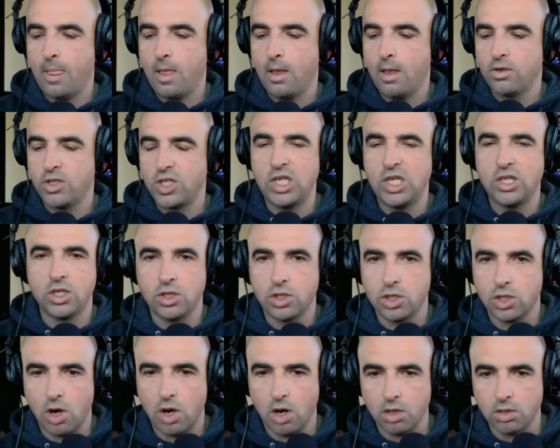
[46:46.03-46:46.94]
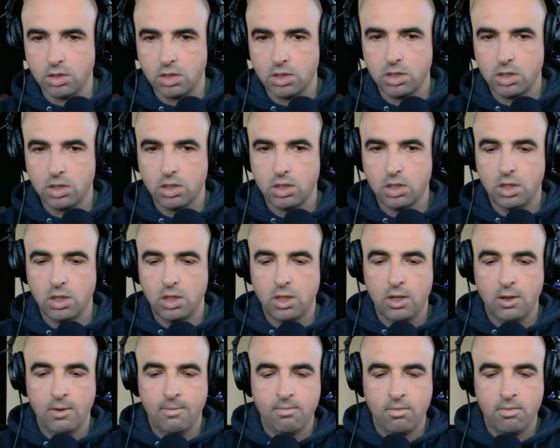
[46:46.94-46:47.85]
Season starts.
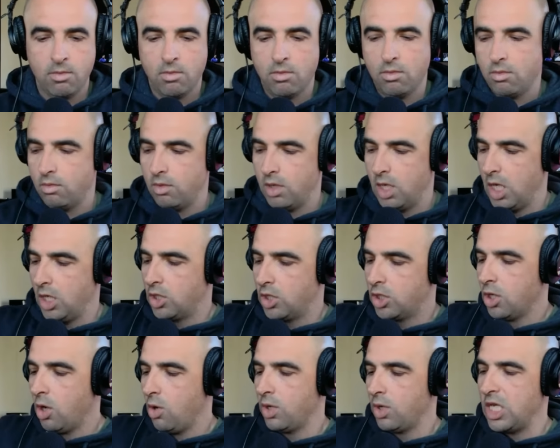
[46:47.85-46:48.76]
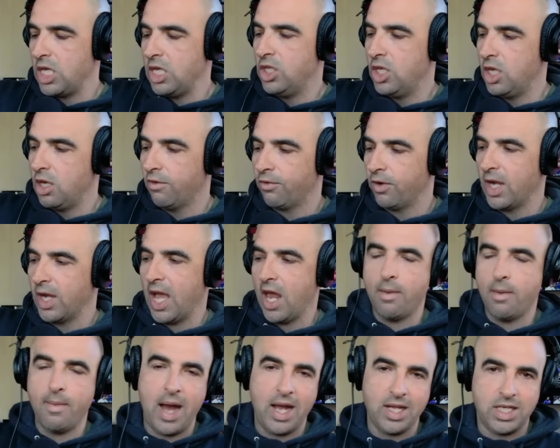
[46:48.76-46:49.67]
It's so easy to forget
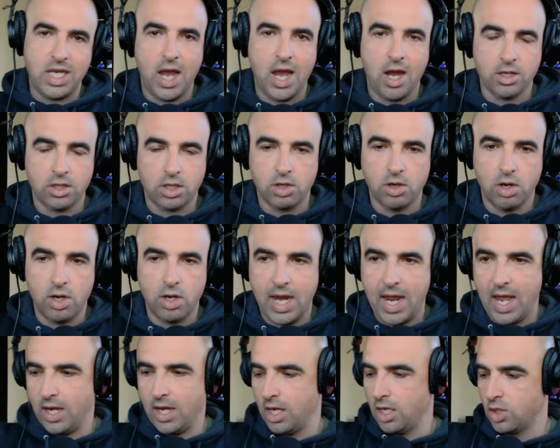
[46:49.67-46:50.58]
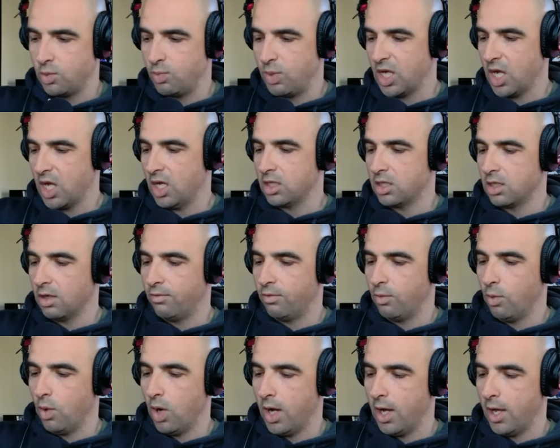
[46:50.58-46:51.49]
about Teoscar Hernandez because of the
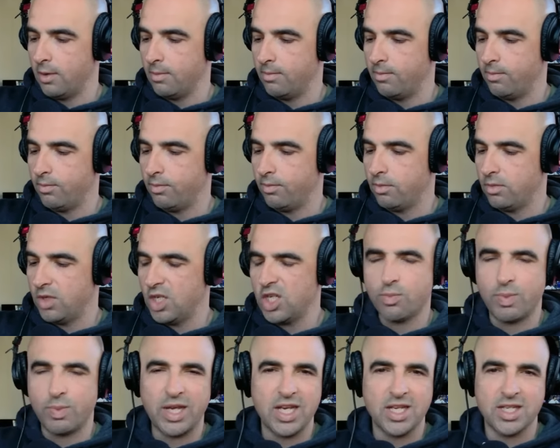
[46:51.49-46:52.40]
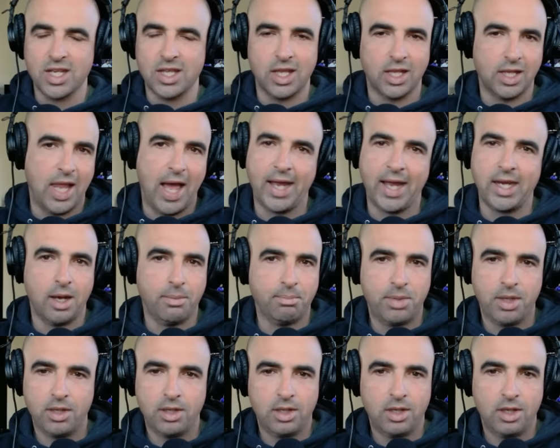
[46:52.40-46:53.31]
lineup.
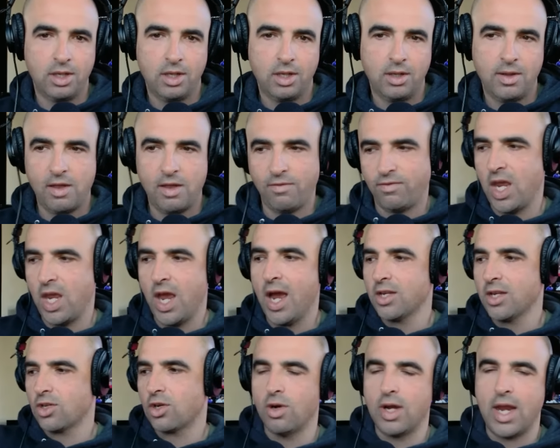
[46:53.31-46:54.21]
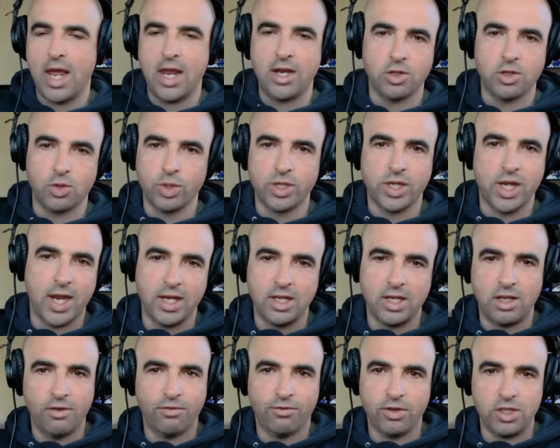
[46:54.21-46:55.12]
If Teoscar Hernandez was on a
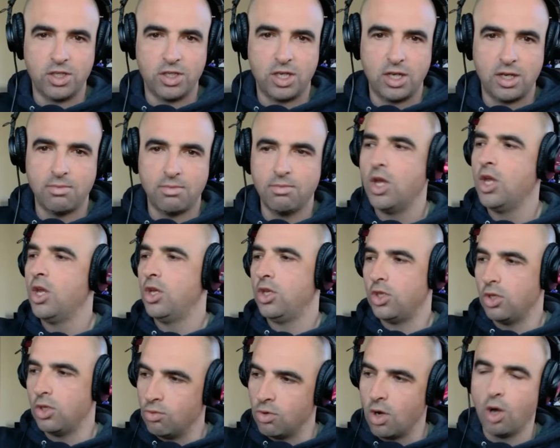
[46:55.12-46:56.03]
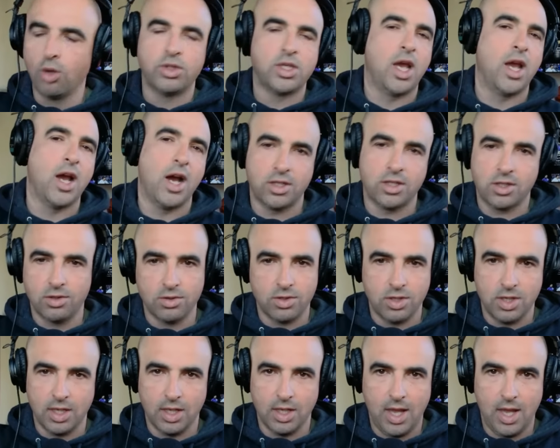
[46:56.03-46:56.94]
different team, Teoscar's
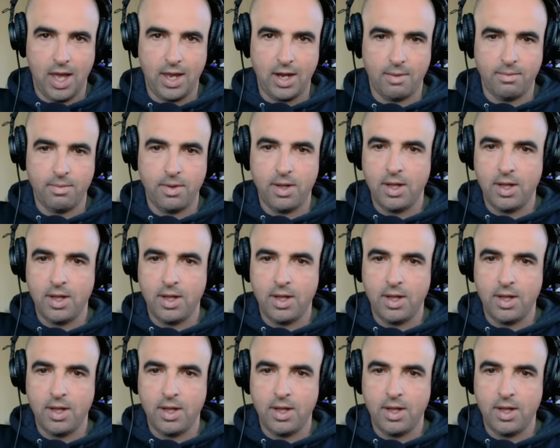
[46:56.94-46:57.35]
in the lineup.